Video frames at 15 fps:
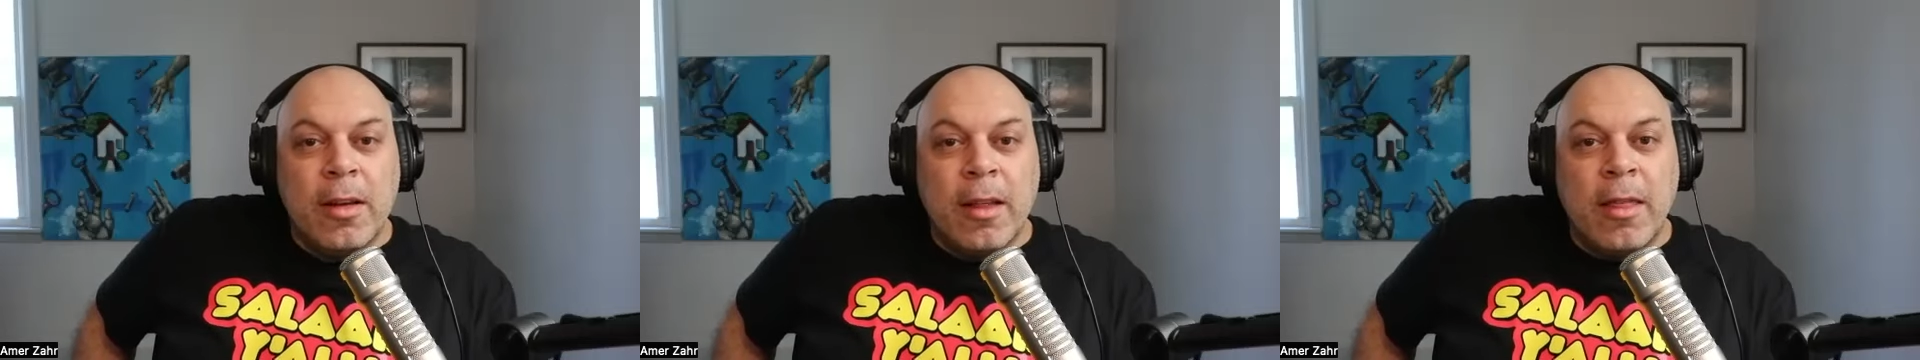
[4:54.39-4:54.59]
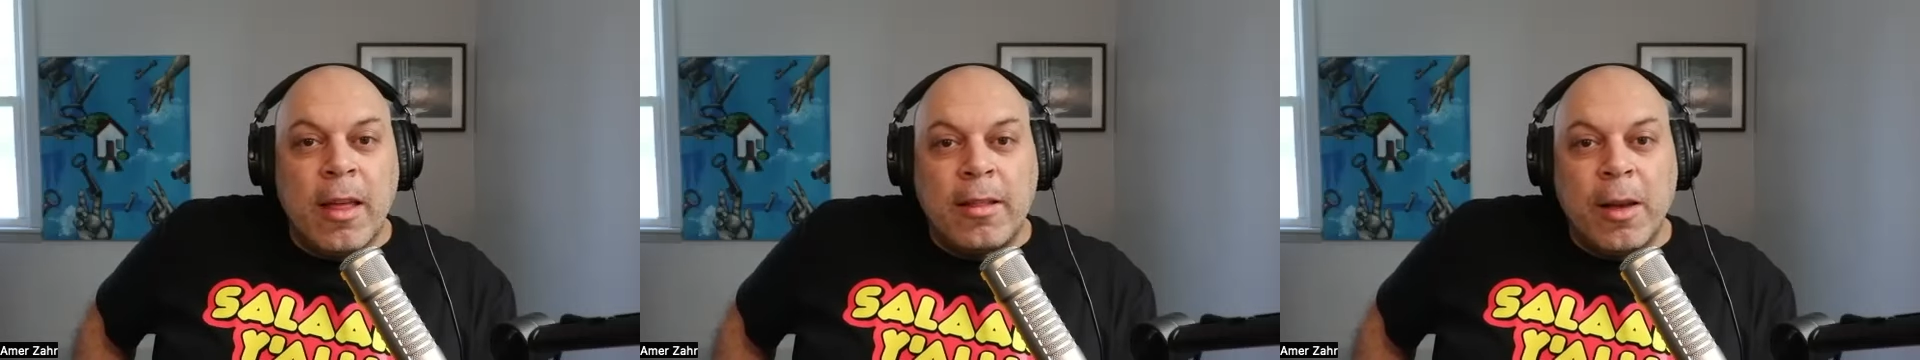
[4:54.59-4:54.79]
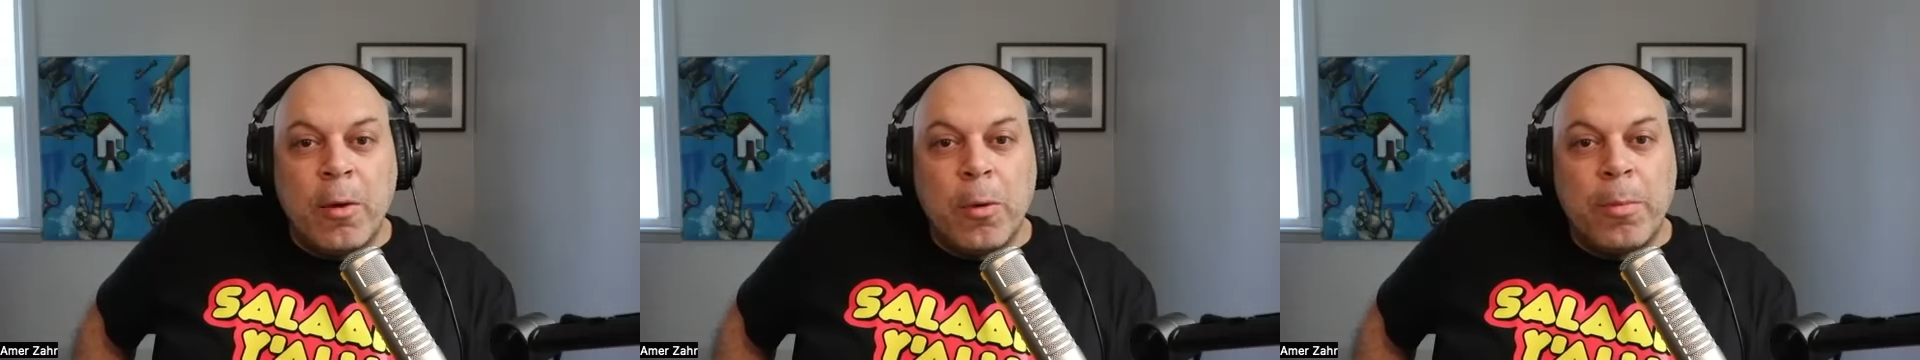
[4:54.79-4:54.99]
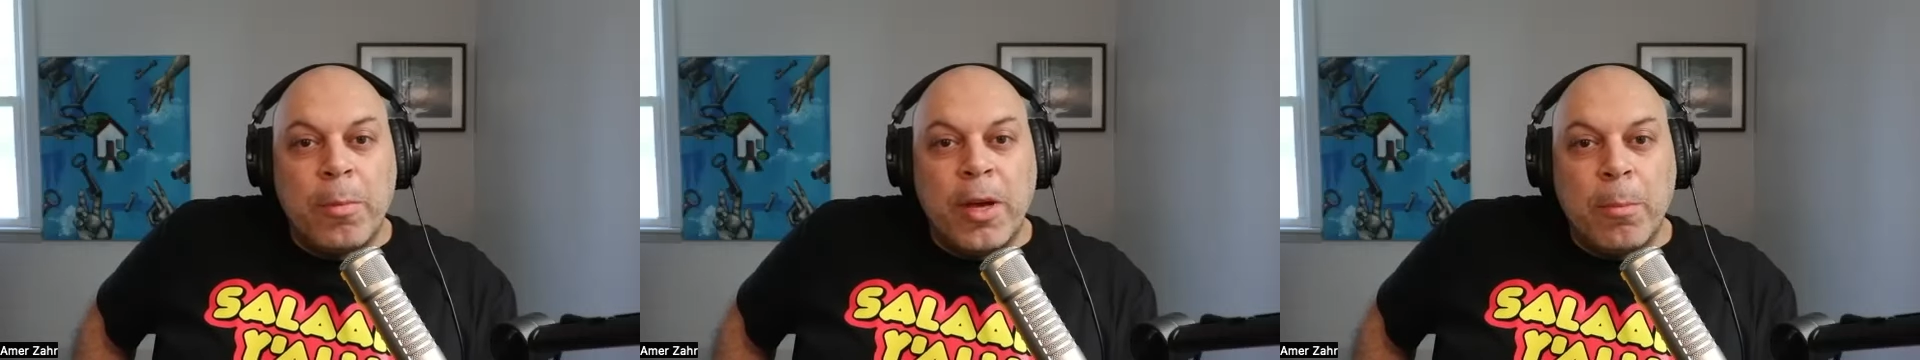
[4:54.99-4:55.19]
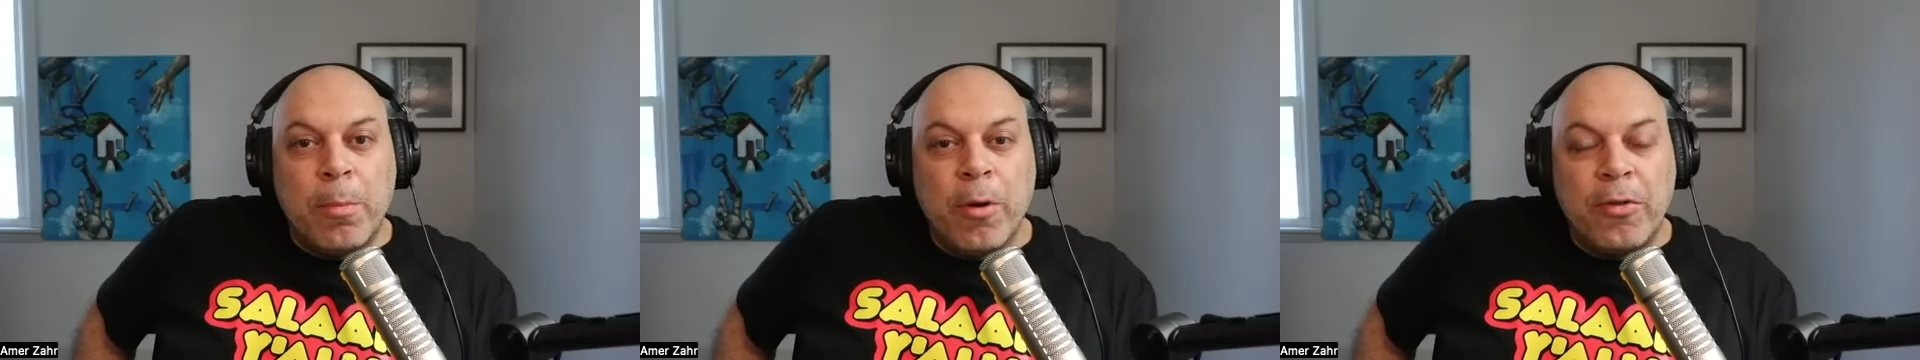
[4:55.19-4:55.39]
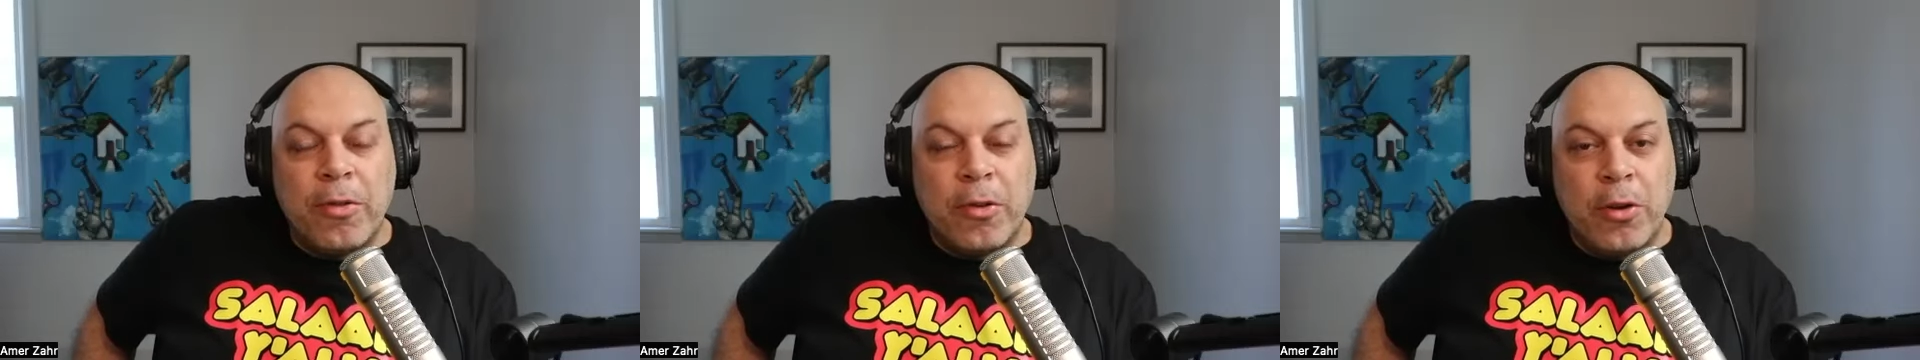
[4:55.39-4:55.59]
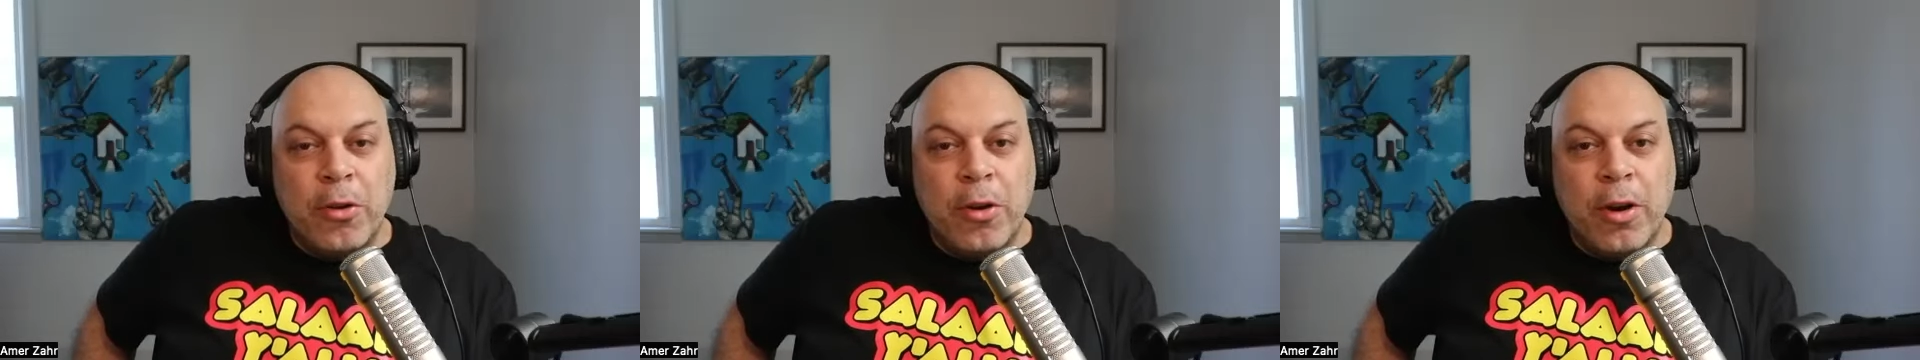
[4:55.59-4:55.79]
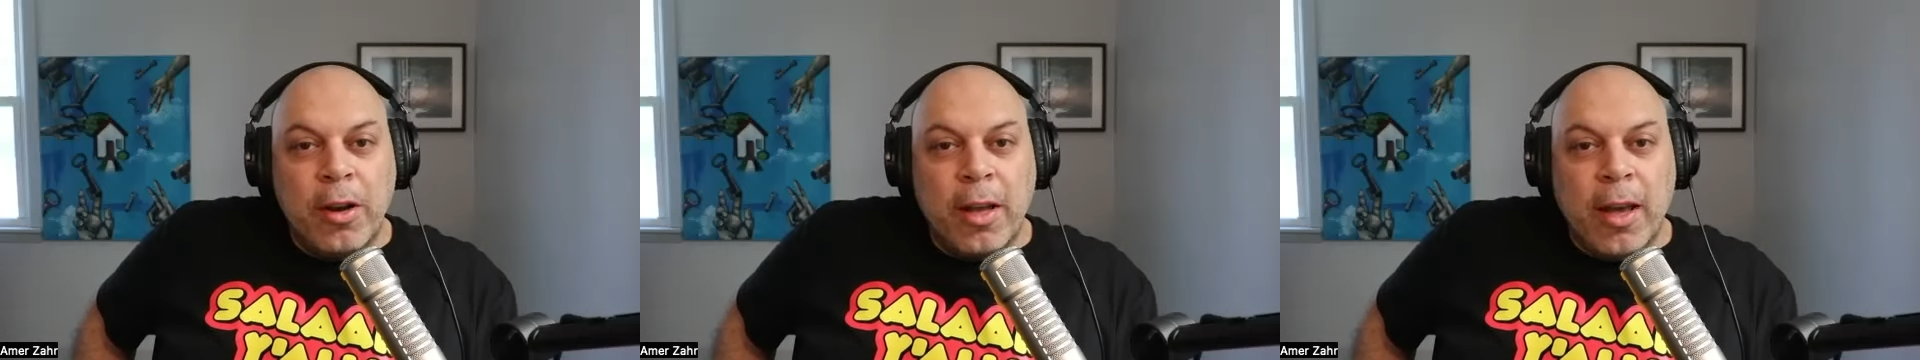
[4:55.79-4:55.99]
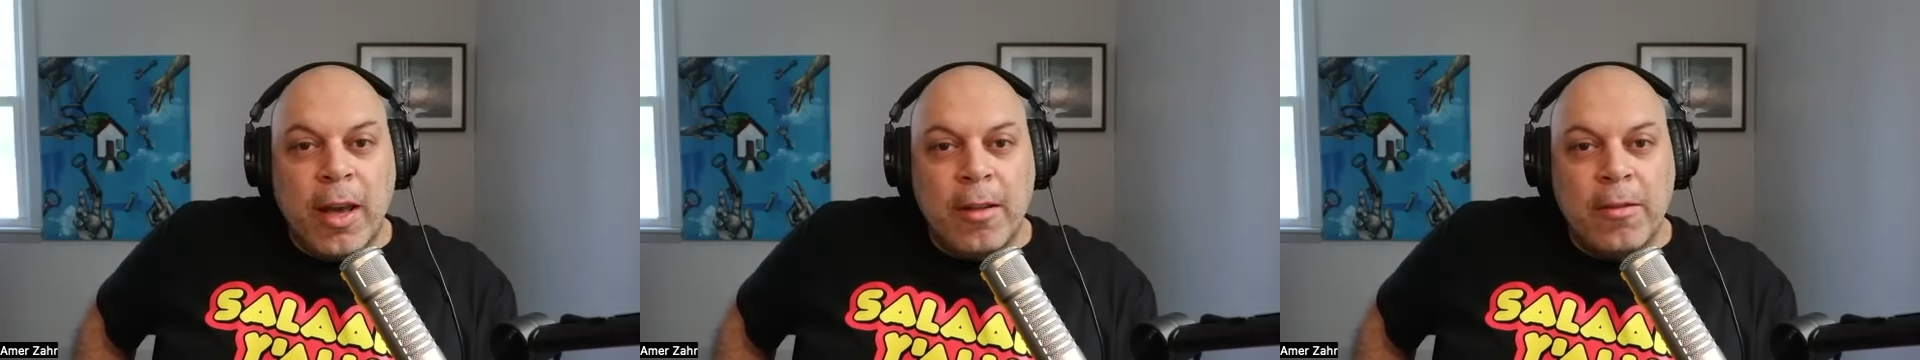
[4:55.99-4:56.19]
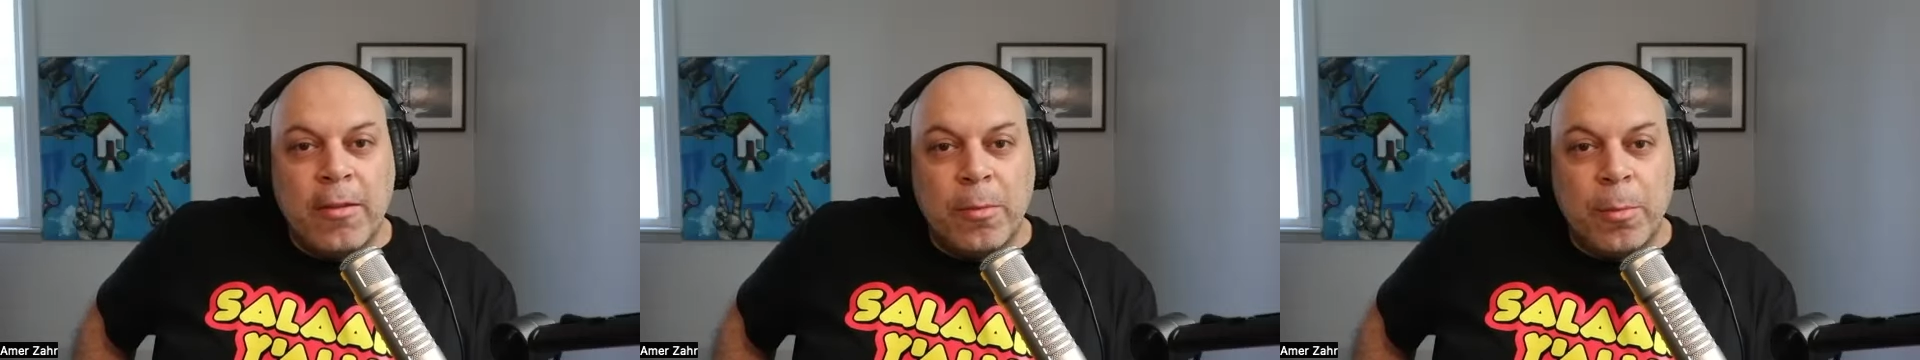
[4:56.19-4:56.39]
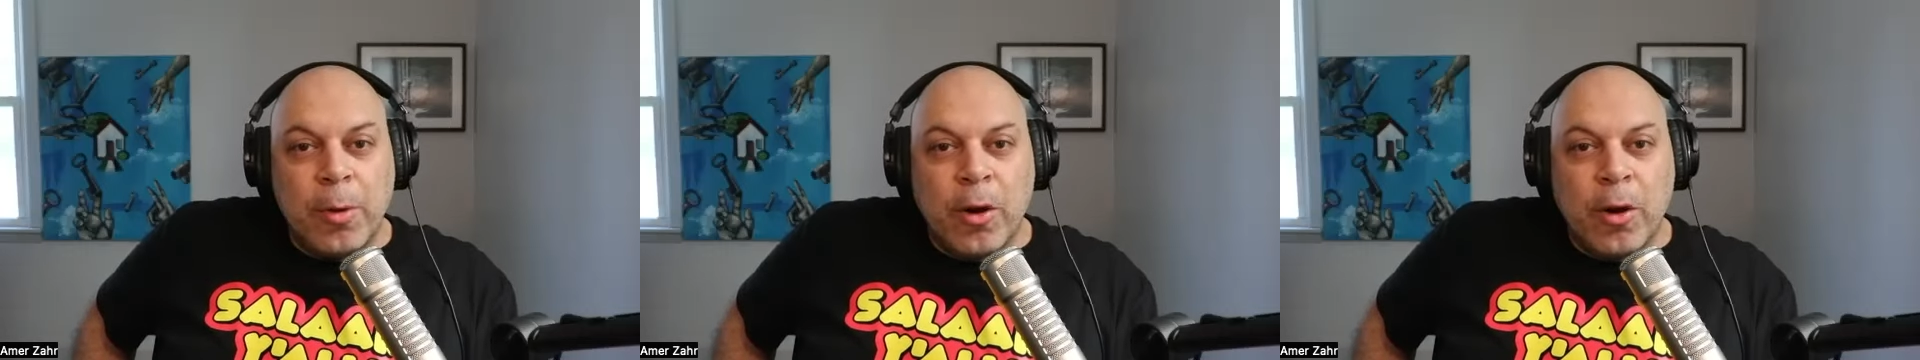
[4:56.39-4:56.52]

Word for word: that they were being persecuted against